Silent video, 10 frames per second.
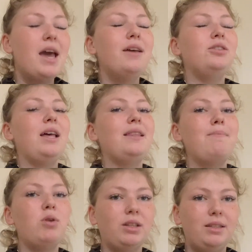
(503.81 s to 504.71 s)
so then they
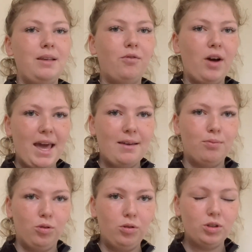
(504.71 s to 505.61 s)
booked us in for
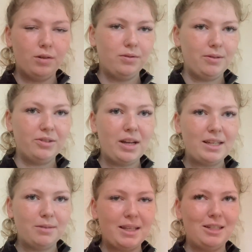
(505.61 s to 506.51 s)
April because obviously we was only
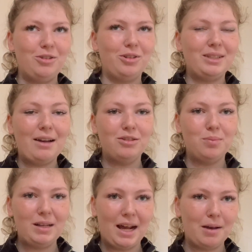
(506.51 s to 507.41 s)
expecting lockdown to
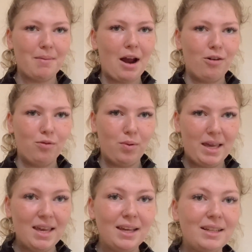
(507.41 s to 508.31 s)
be like a matter of
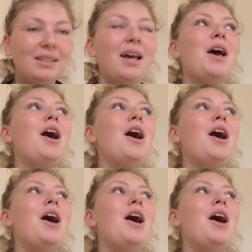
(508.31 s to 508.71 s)
weeks.